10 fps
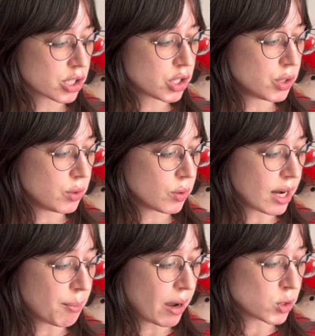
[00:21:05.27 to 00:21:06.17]
to kind
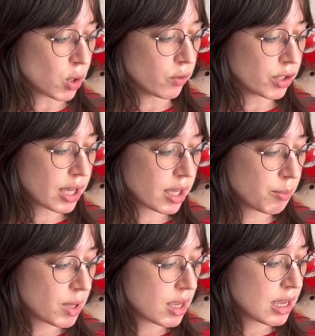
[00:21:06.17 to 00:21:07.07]
of mouse over
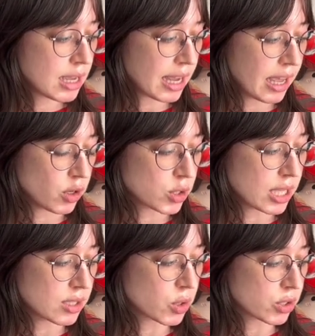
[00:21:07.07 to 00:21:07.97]
them, and you'll see
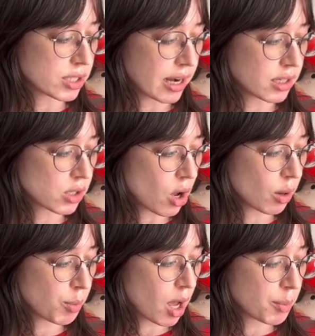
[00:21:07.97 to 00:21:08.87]
this little settings
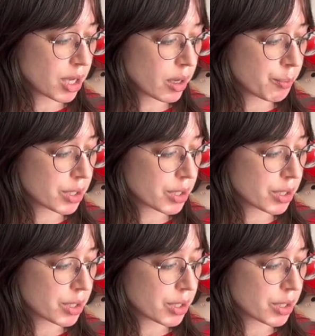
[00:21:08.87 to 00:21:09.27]
cog pop up.